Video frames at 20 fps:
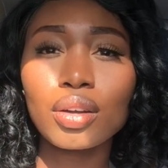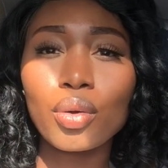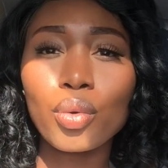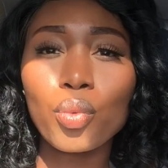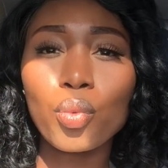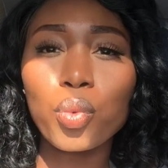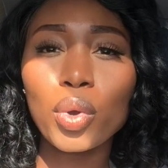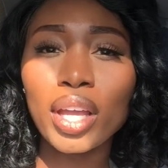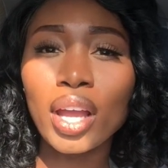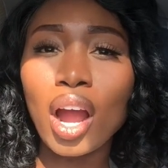
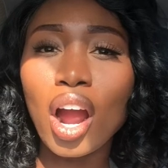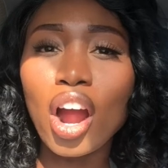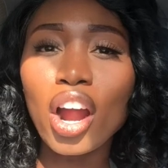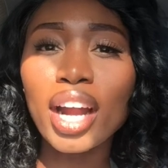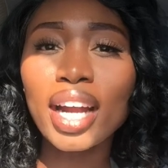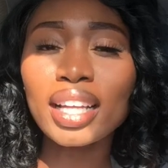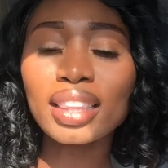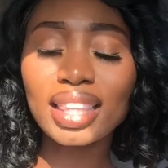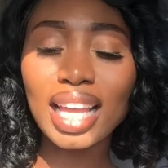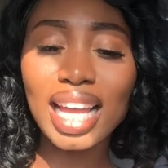
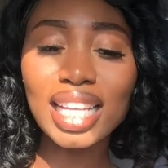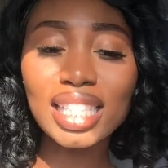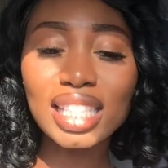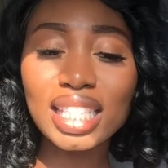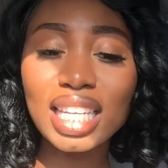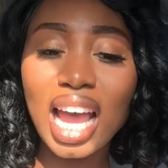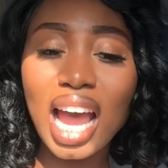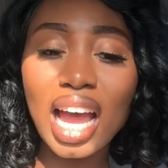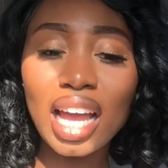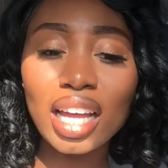That's
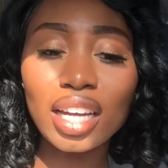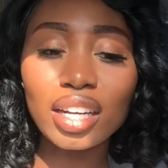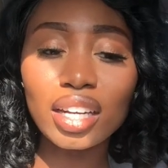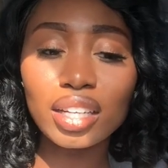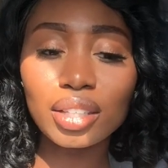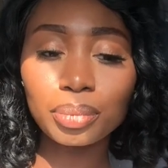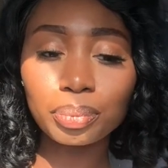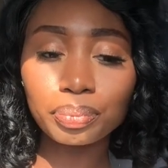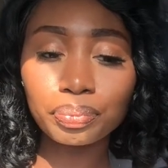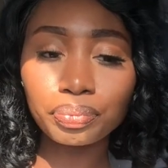not
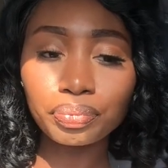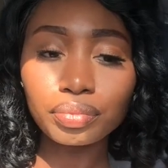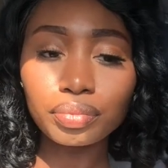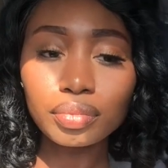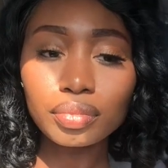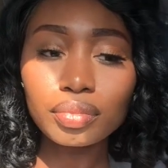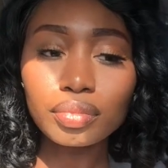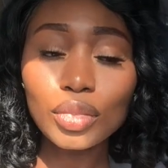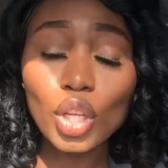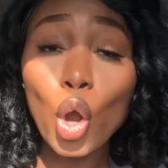
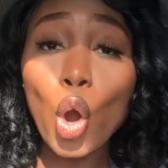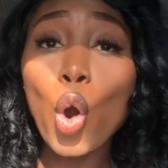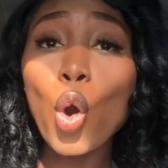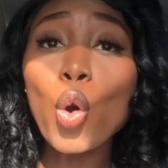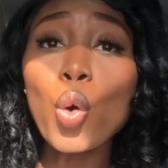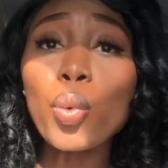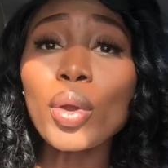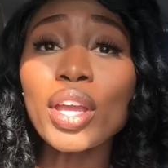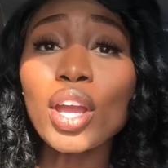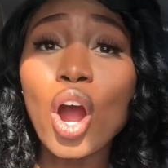
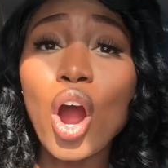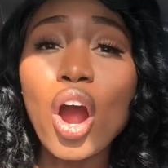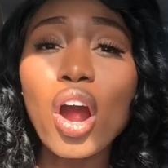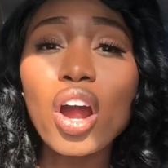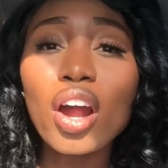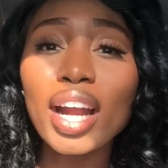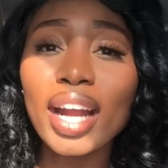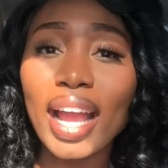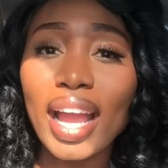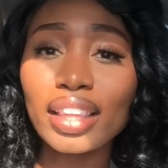who we
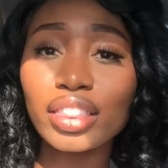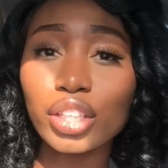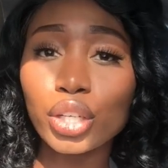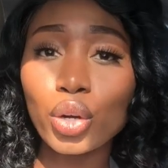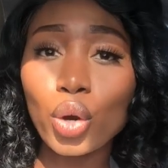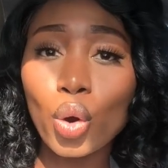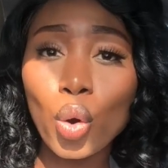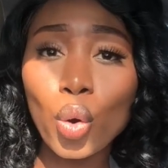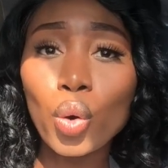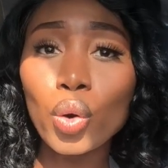are at the
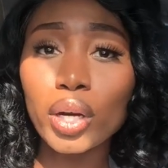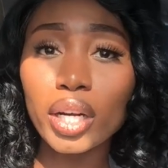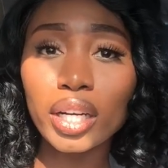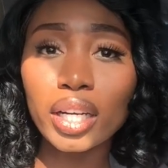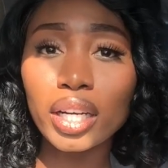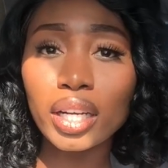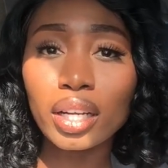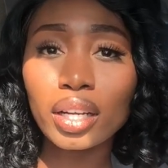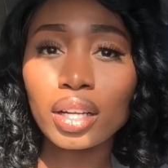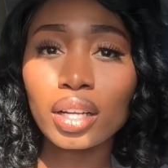core.
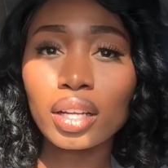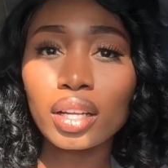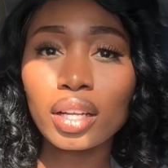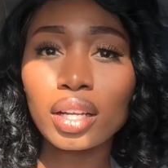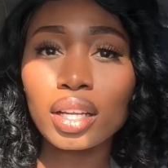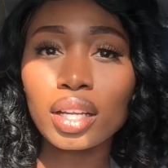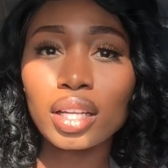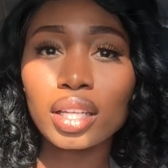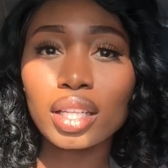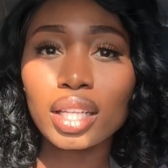
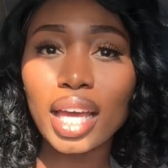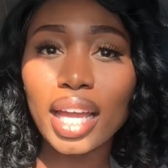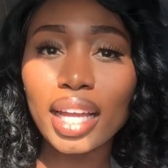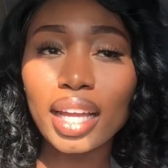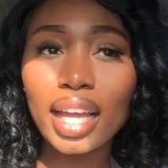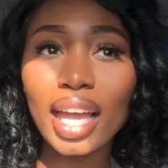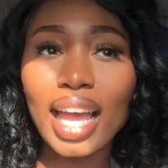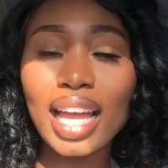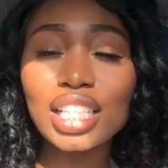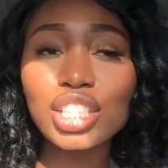Like,
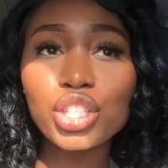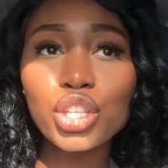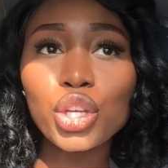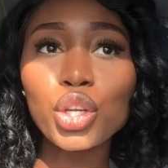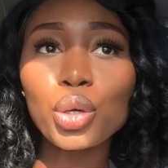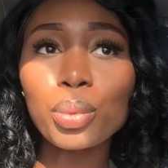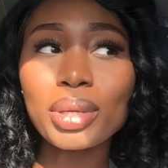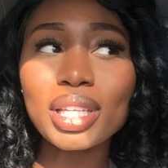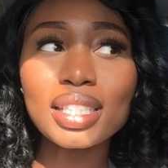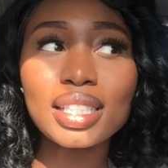as
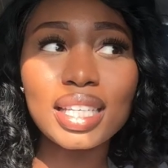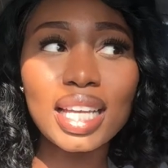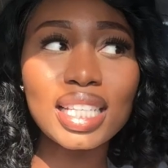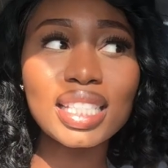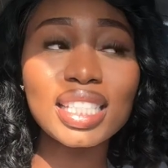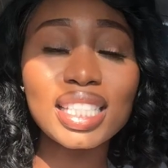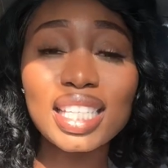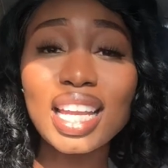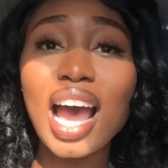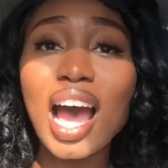humans, that's
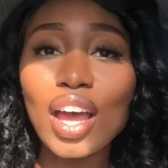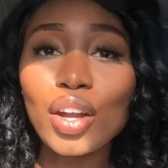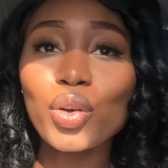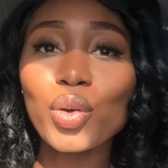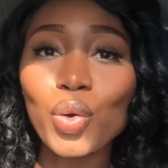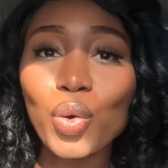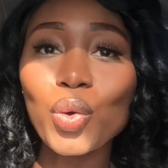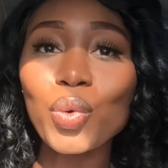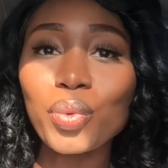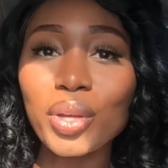not
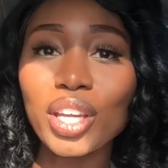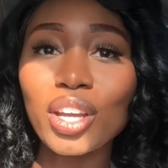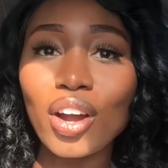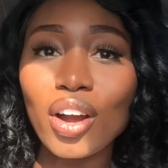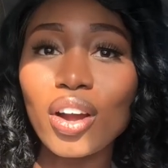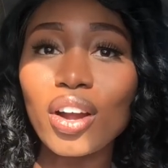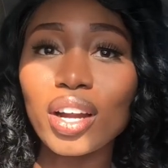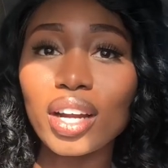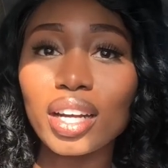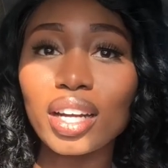who we
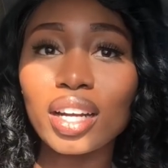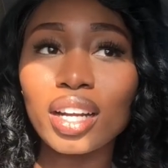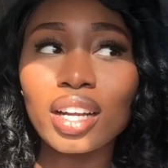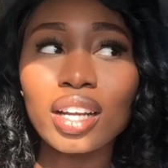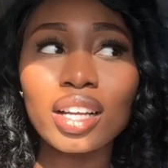are.